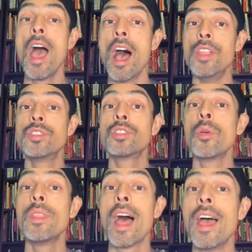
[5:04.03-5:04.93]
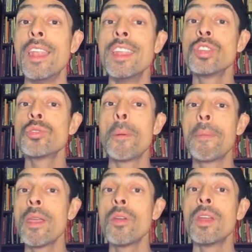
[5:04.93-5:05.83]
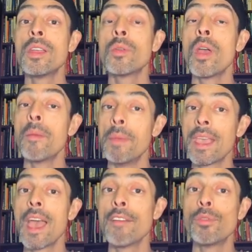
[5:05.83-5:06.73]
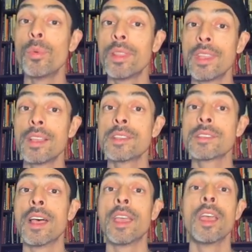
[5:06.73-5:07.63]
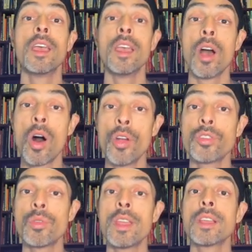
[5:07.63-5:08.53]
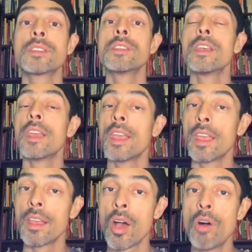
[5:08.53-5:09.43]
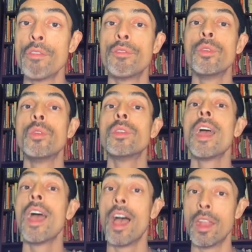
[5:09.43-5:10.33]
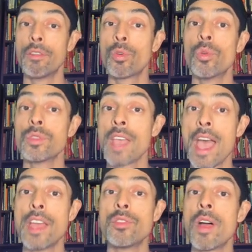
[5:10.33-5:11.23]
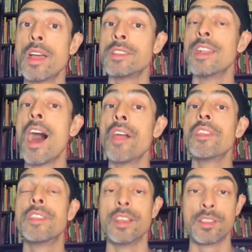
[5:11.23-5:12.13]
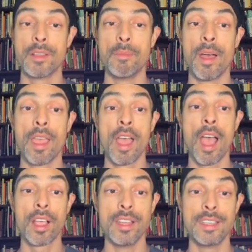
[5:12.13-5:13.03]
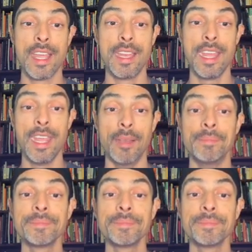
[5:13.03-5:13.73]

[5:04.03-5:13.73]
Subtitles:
And so in that initial period, be careful with things like hot drinks, hot food, and of course hair dryers and other things that might contain heat.